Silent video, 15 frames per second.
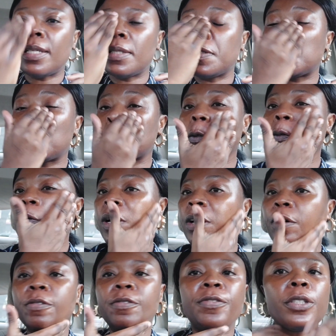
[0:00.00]
in so
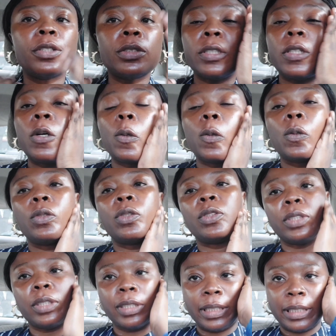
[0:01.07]
well, feels cool
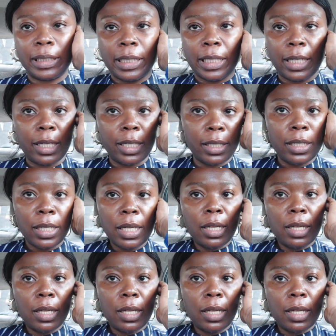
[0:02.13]
to the skin,